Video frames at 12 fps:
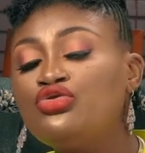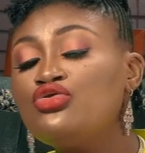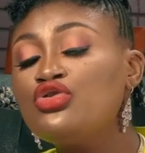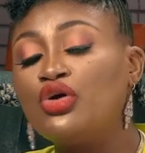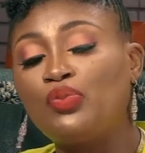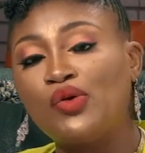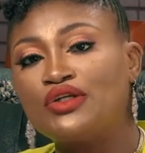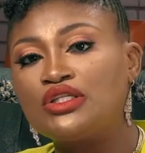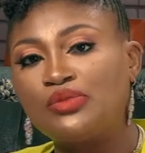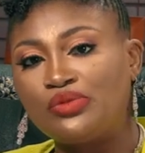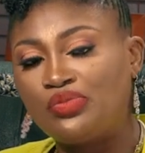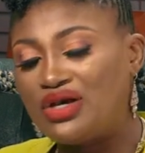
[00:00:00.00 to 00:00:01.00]
do your
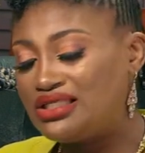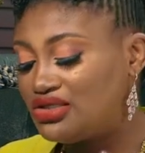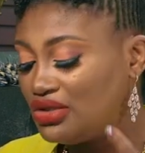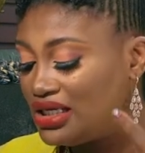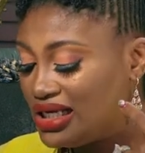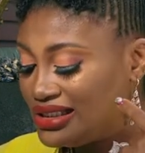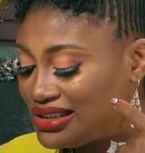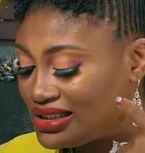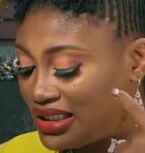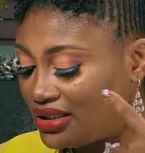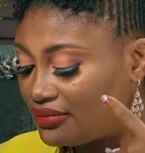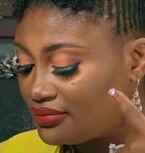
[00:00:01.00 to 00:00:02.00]
possible best to
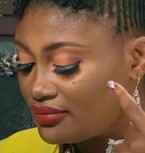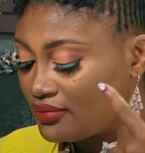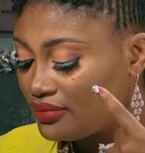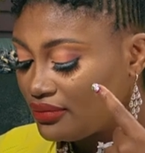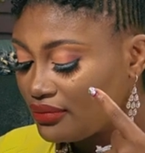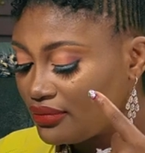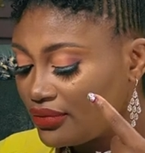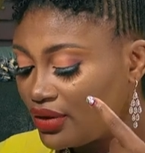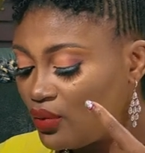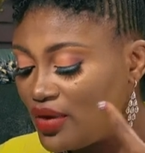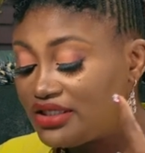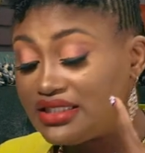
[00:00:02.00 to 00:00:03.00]
listen
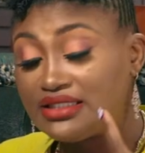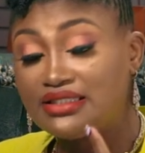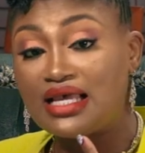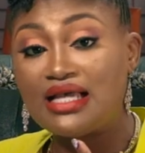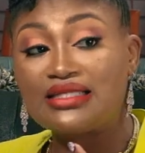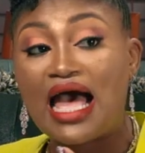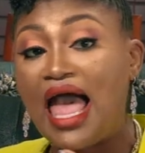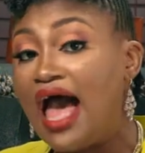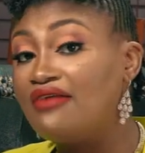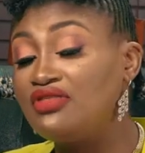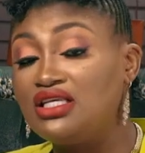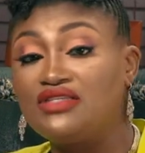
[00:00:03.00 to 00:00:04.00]
when she says, I
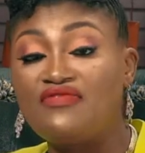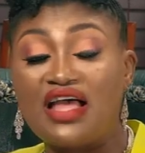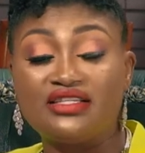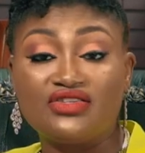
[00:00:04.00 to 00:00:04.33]
have this